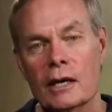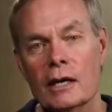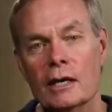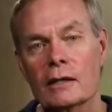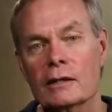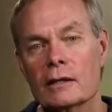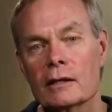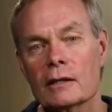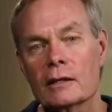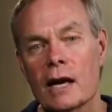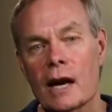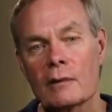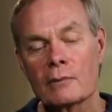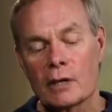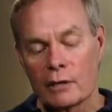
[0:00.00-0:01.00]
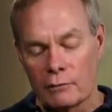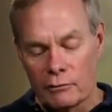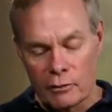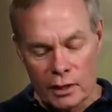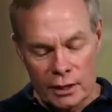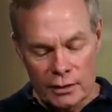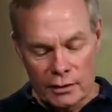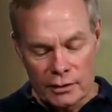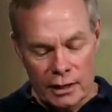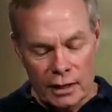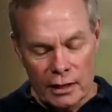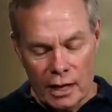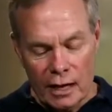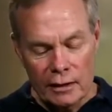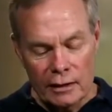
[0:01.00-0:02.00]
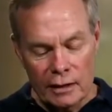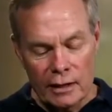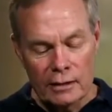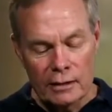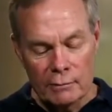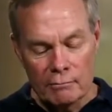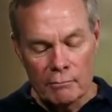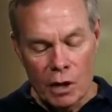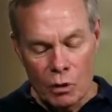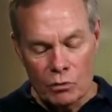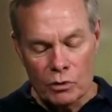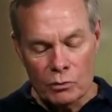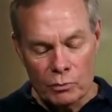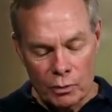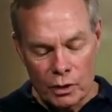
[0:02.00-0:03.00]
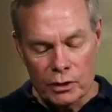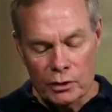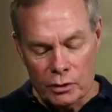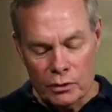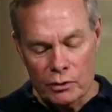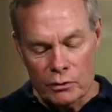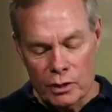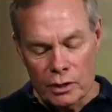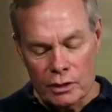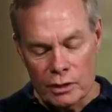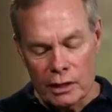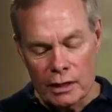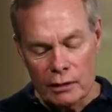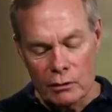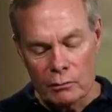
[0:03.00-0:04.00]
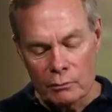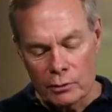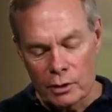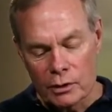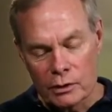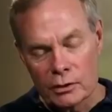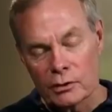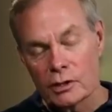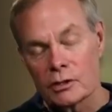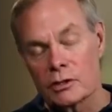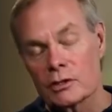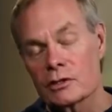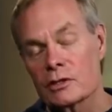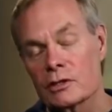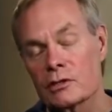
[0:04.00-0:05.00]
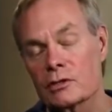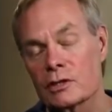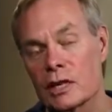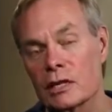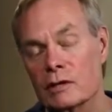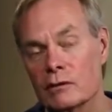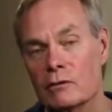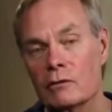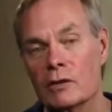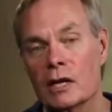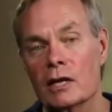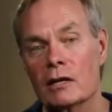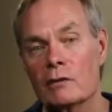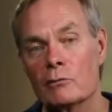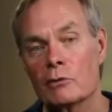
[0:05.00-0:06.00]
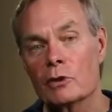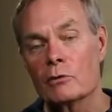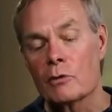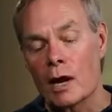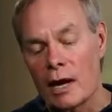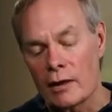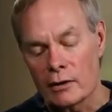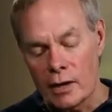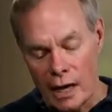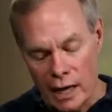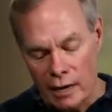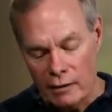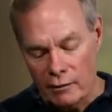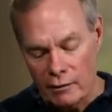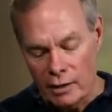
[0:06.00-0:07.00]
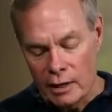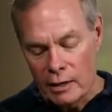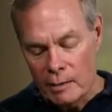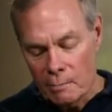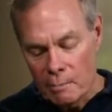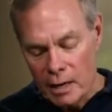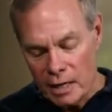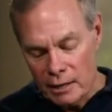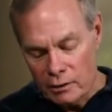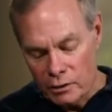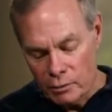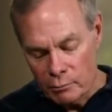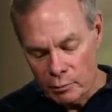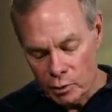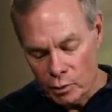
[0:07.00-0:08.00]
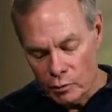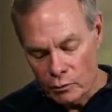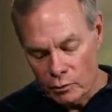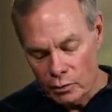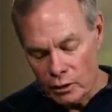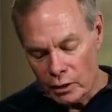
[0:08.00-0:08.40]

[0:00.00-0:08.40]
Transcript: And I'm not afraid to say it. I think that most preachers, the reason they don't preach on this is because they would rather have man's approval.